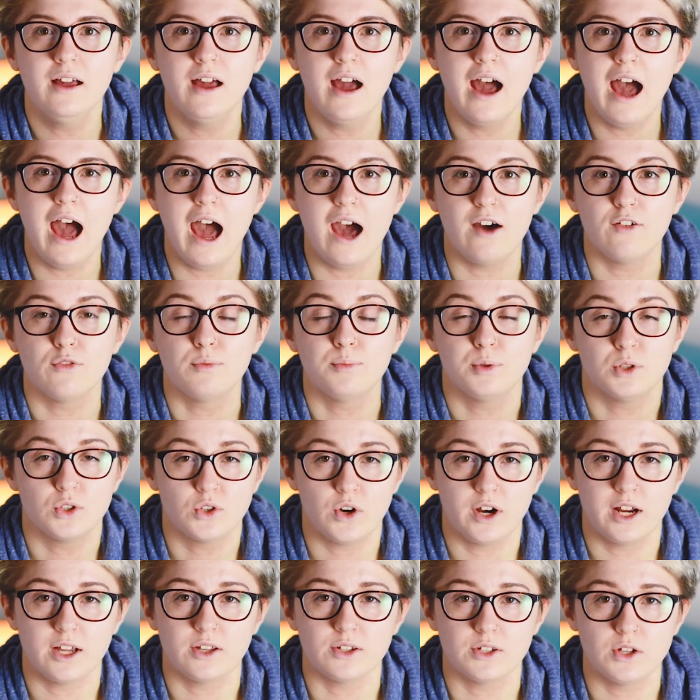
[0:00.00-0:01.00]
have
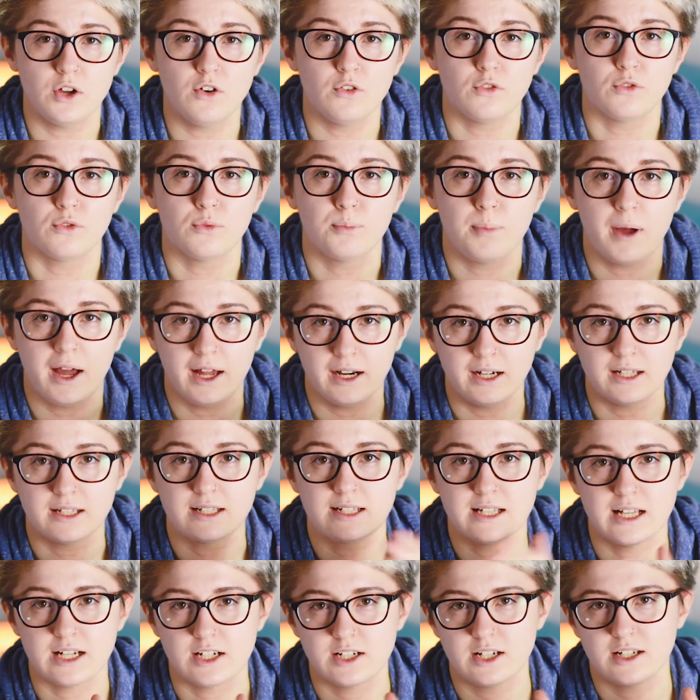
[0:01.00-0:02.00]
portrayals of
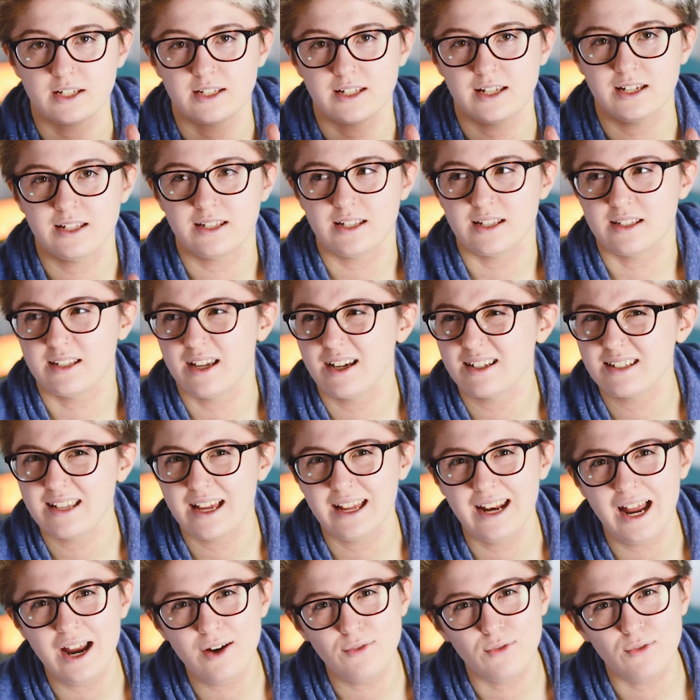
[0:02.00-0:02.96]
panic/anxiety attacks, and